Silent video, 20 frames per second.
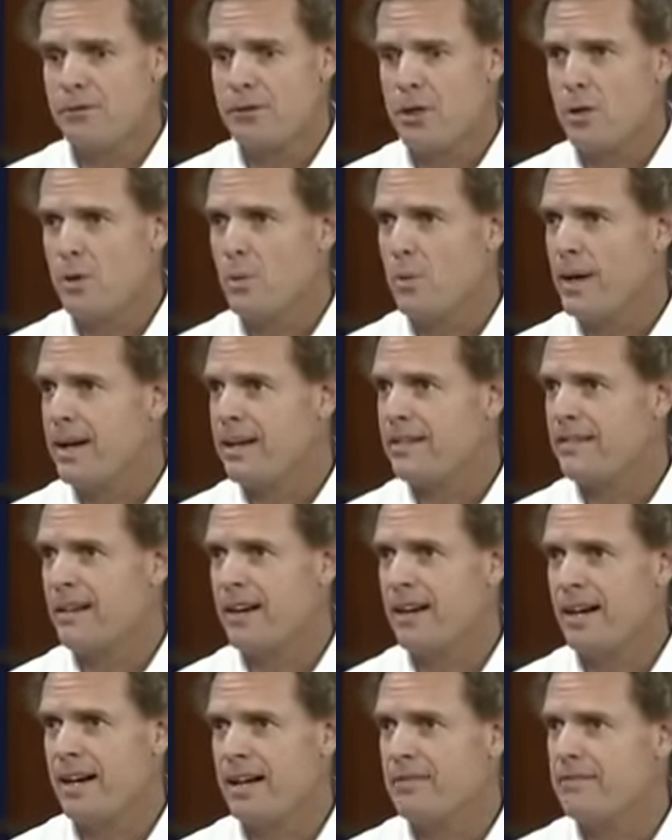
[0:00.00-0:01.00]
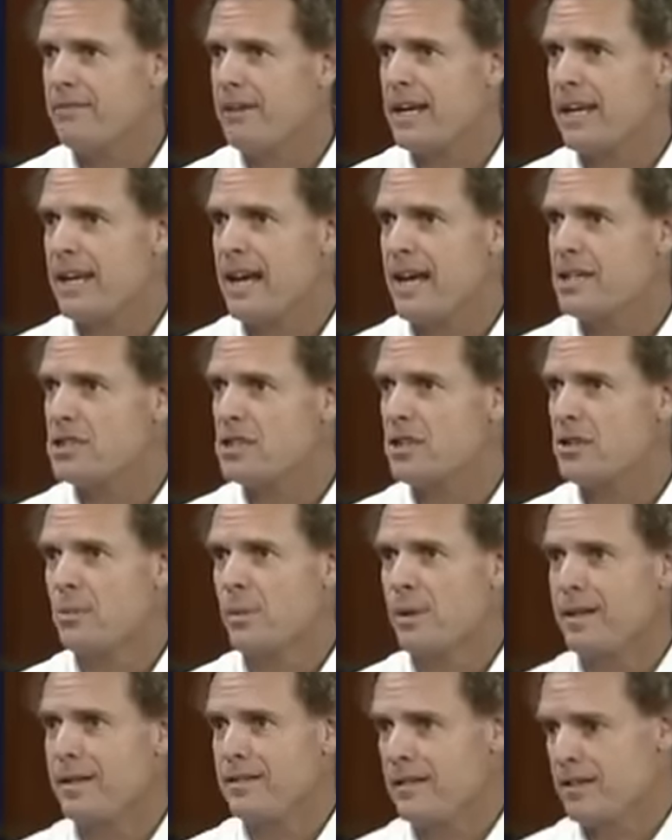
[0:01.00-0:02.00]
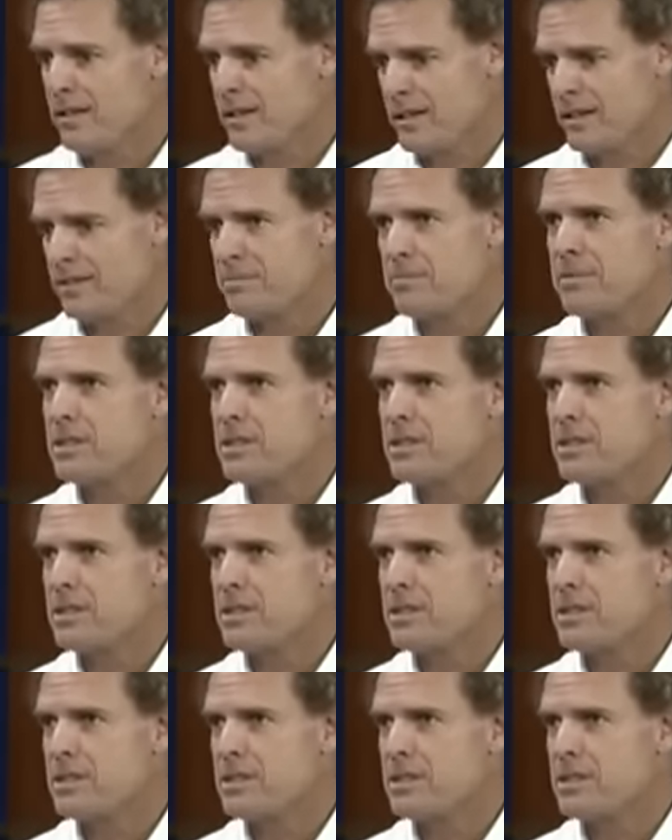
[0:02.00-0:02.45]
you went on vacation with your